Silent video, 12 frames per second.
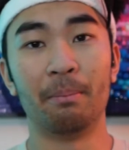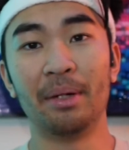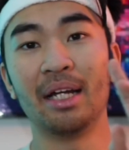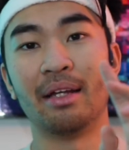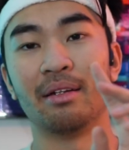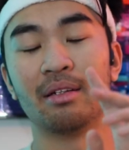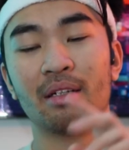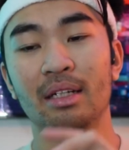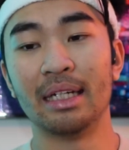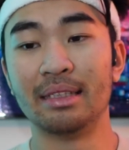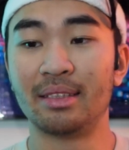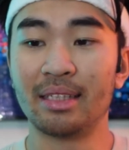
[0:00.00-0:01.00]
But
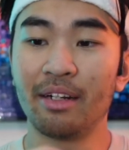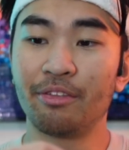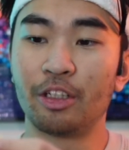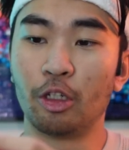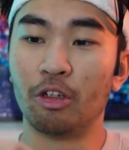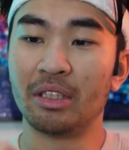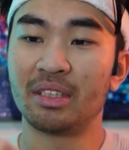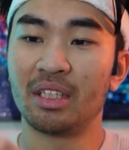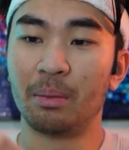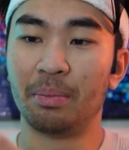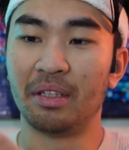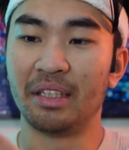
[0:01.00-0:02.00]
instead of going to
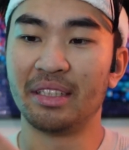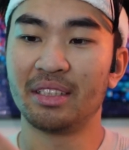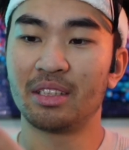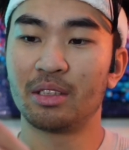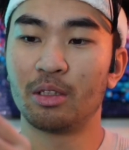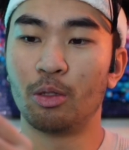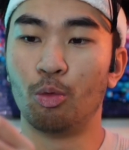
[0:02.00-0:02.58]
the police,